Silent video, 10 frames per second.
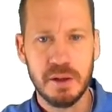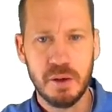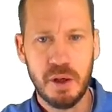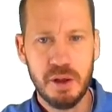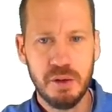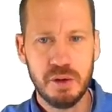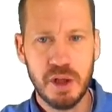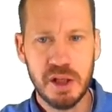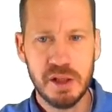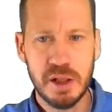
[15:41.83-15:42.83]
sorry to
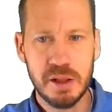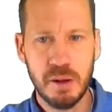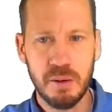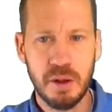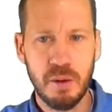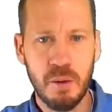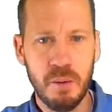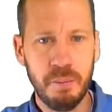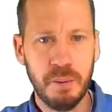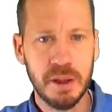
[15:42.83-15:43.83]
change this on the
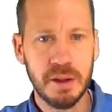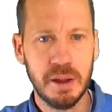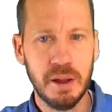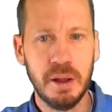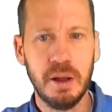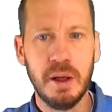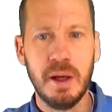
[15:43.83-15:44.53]
go but uh,